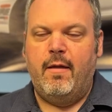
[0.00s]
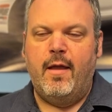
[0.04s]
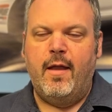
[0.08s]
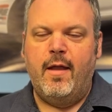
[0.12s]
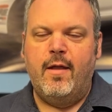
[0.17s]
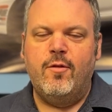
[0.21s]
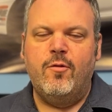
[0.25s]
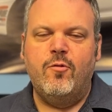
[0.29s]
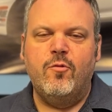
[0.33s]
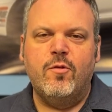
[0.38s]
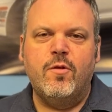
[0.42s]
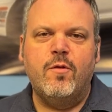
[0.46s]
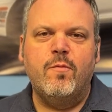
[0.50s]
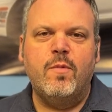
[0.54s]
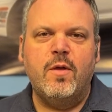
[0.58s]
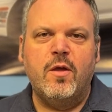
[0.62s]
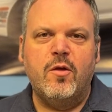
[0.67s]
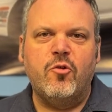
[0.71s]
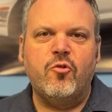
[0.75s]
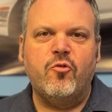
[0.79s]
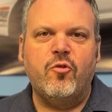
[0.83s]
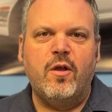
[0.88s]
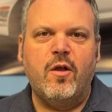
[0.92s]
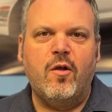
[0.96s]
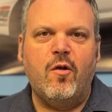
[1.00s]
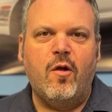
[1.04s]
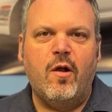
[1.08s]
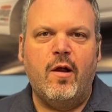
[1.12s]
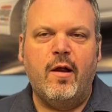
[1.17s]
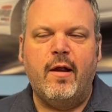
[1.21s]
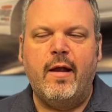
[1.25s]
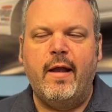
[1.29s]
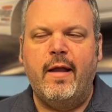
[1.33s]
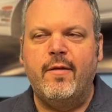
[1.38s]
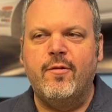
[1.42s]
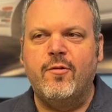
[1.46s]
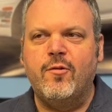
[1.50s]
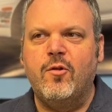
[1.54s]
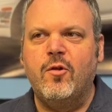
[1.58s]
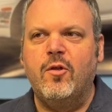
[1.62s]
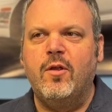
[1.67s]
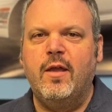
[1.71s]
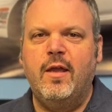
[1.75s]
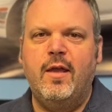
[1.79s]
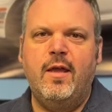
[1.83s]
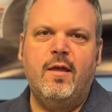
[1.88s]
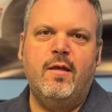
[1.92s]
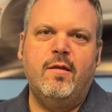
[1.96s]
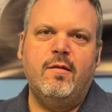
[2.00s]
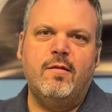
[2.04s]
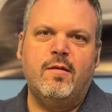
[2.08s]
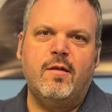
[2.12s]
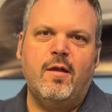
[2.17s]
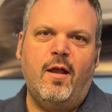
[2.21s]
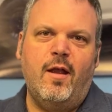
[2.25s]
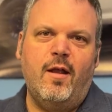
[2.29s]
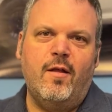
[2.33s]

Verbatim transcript: it used to be a street car. It kind of still is.